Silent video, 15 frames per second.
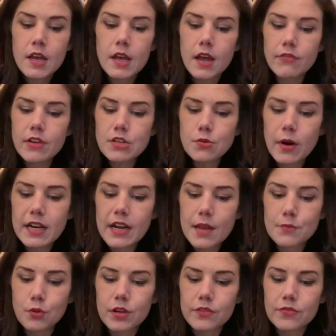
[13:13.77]
Every
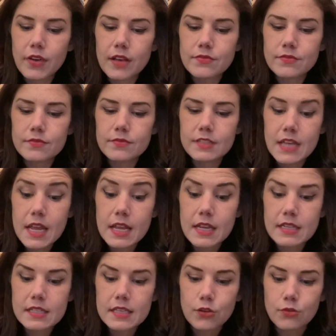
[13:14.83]
29.5
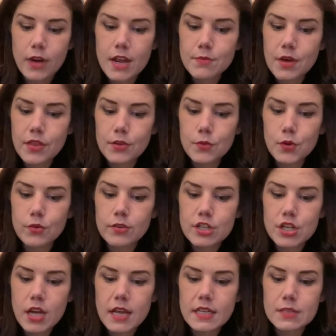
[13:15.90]
days, Grandmother Moon
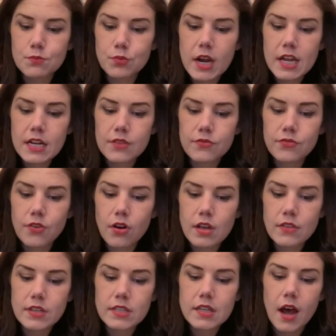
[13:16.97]
shines bright and full in
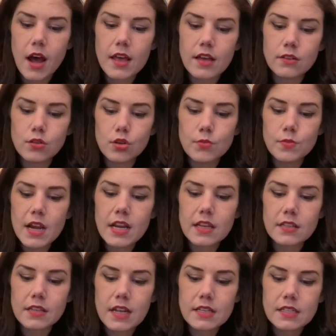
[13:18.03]
the sky, illuminating
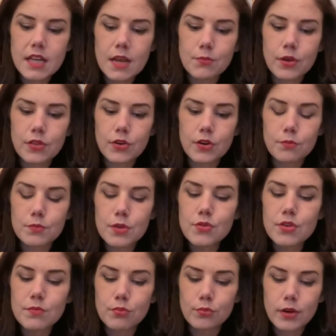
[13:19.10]
the landscape with her
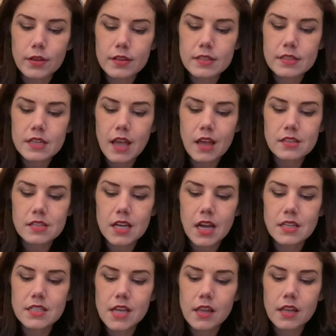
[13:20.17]
muted brilliance, casting a
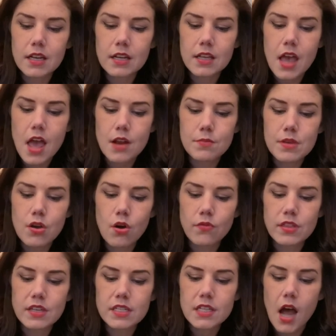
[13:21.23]
delicate canopy over
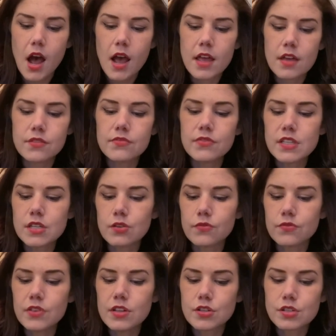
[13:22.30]
the sky and physical
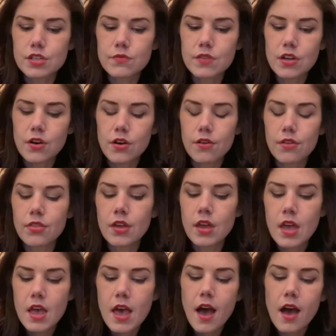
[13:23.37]
features of the earth.
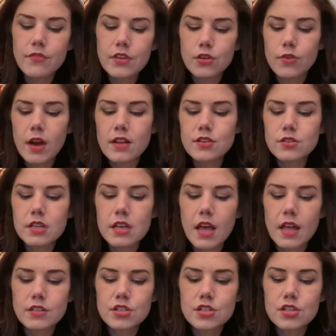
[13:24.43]
Having gradually
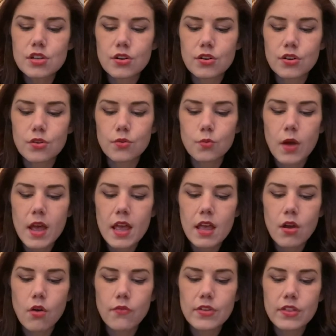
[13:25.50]
etched her way
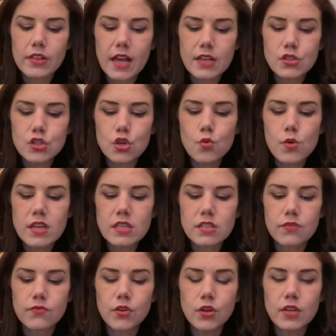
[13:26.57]
over the last 2 weeks to
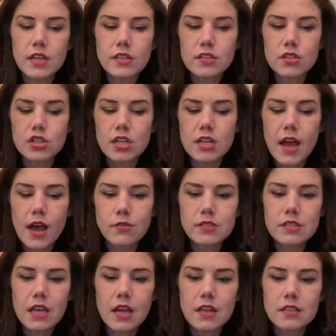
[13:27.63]
fullness, she now
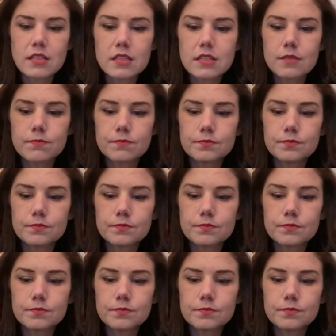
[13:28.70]
stands